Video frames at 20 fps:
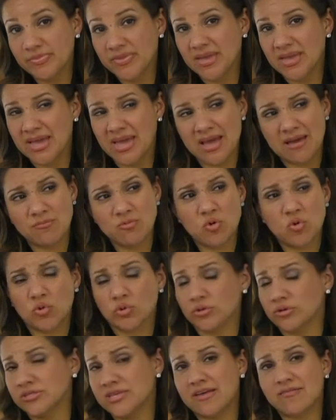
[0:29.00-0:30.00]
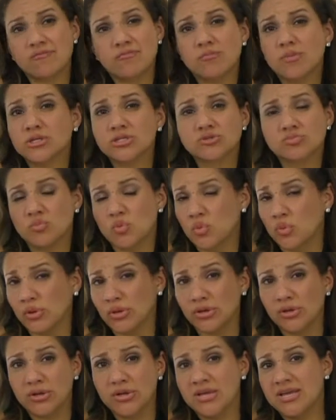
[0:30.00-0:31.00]
Camcorders have much
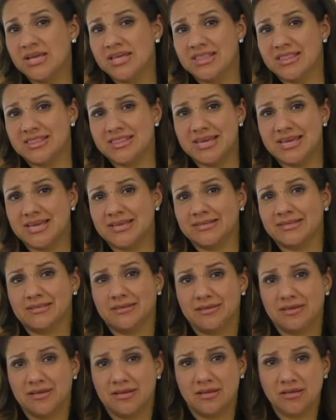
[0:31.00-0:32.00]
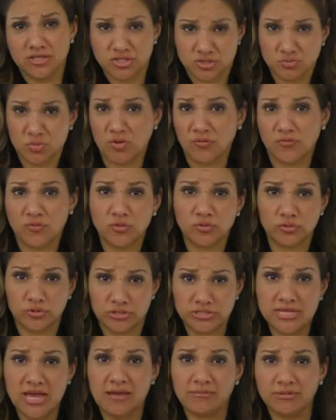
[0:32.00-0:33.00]
more than a smartphone or a
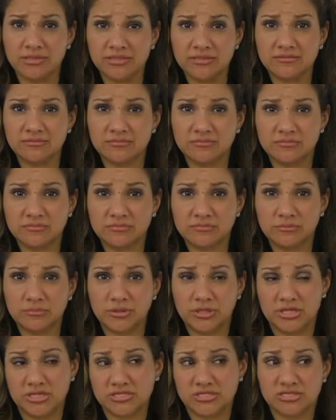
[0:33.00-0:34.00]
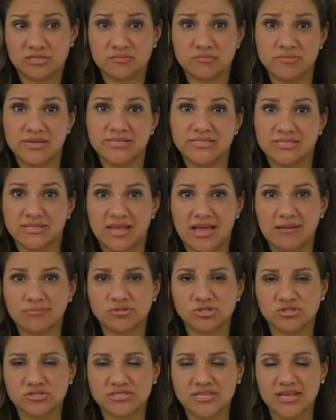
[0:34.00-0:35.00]
tablet because it's meant to
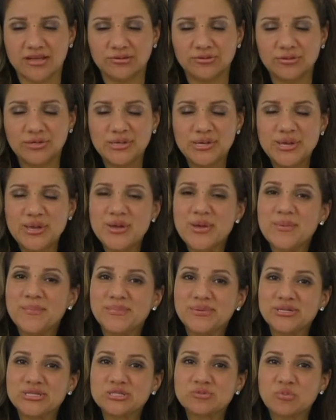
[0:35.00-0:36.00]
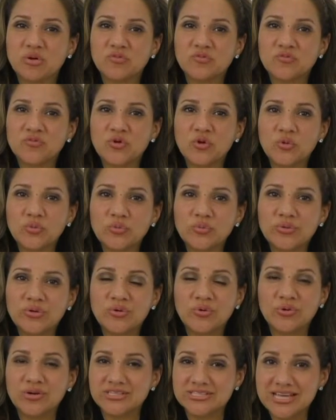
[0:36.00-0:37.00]
capture sound. But a smartphone
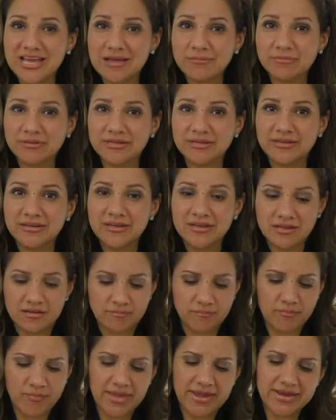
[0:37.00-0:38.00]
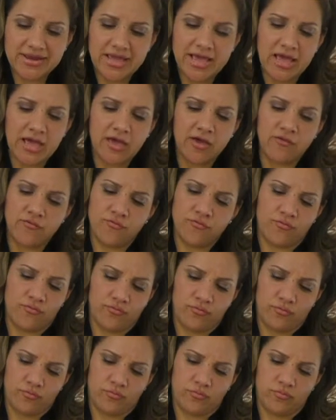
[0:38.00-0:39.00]
or a tablet might have,
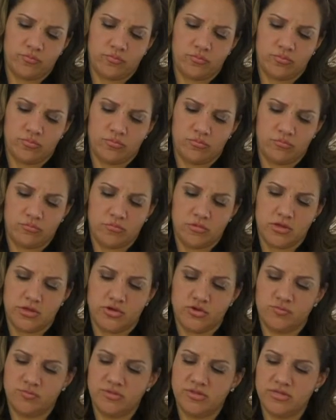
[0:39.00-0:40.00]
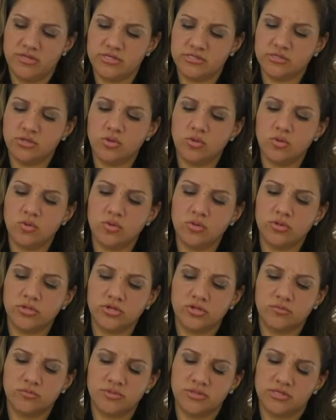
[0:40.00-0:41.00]
it could be this hole, it
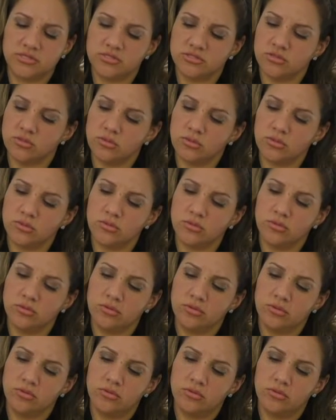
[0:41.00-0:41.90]
could be this hole.